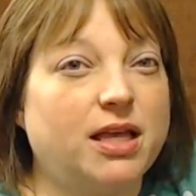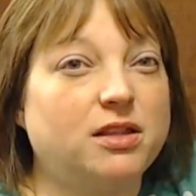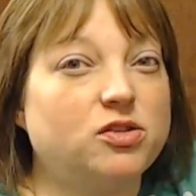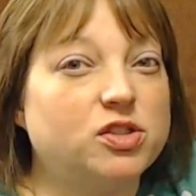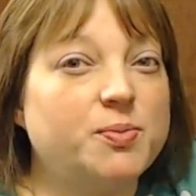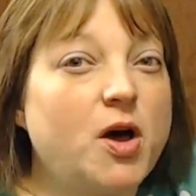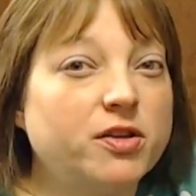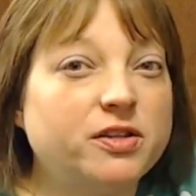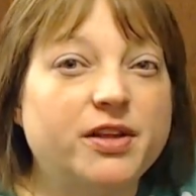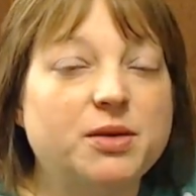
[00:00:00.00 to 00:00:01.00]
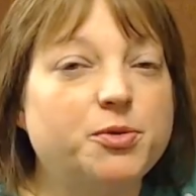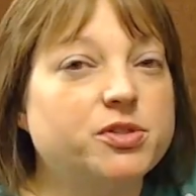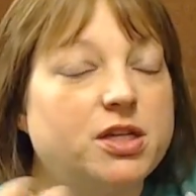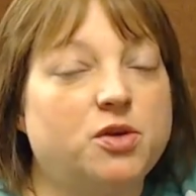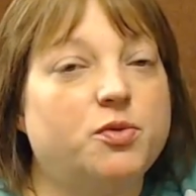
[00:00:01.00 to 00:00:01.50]
little small developers that
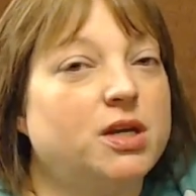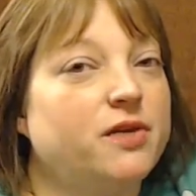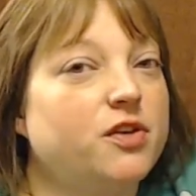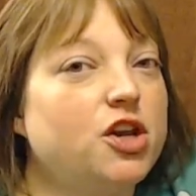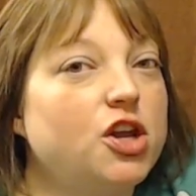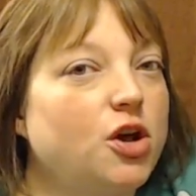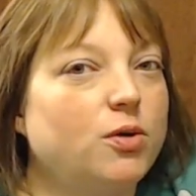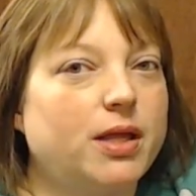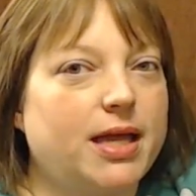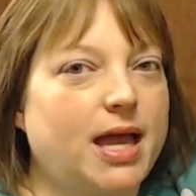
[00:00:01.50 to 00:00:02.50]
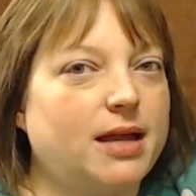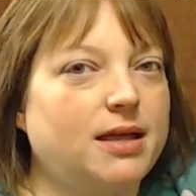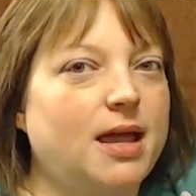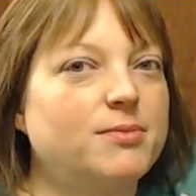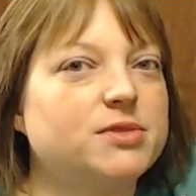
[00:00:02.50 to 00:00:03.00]
you wouldn't even know like had games